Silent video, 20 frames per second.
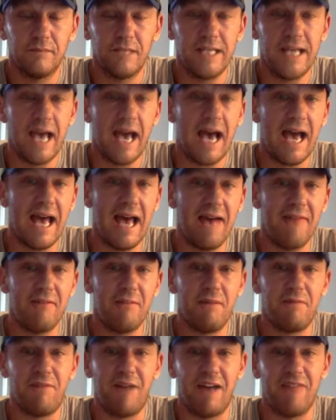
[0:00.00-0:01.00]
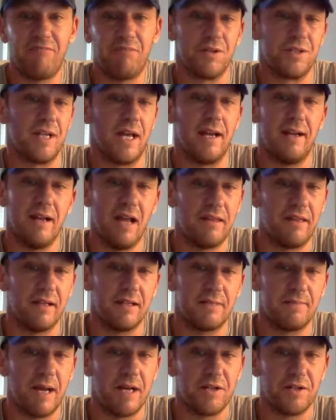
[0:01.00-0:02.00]
Yeah, I have him at 5%. Nothing
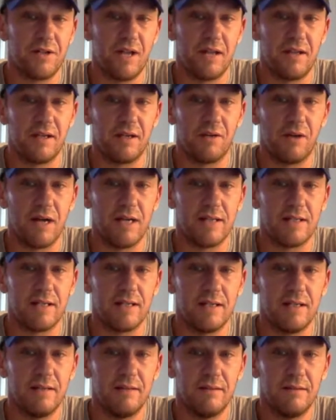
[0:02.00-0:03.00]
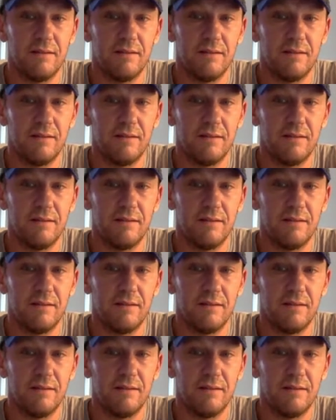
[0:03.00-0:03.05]
special, nothing crazy.